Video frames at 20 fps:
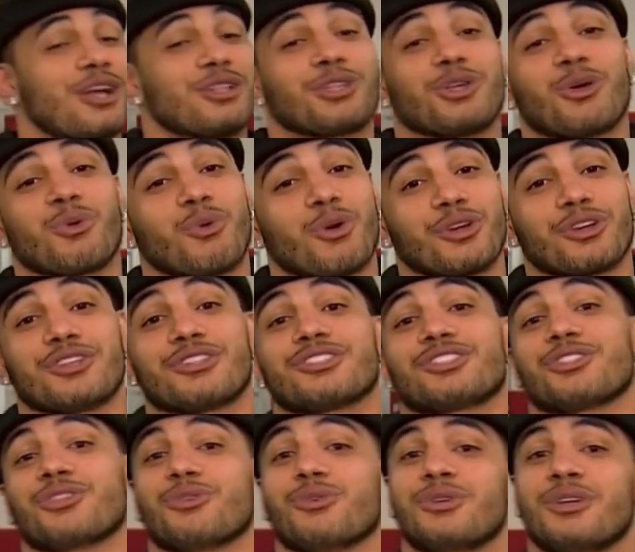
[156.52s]
out there working.
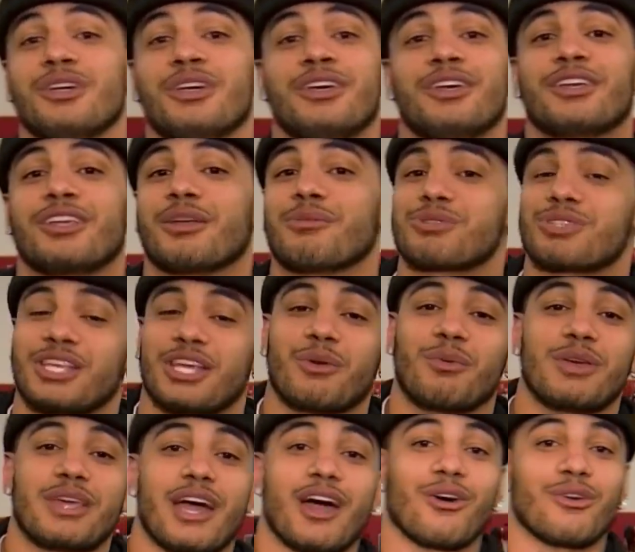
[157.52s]
So, you know what I'm
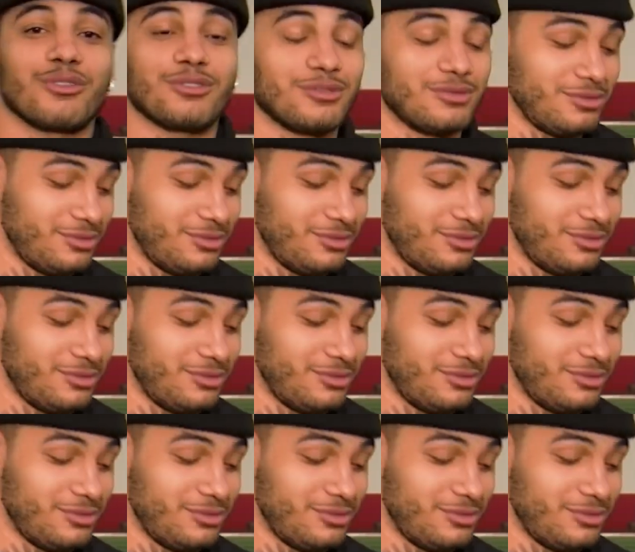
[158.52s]
saying? We out.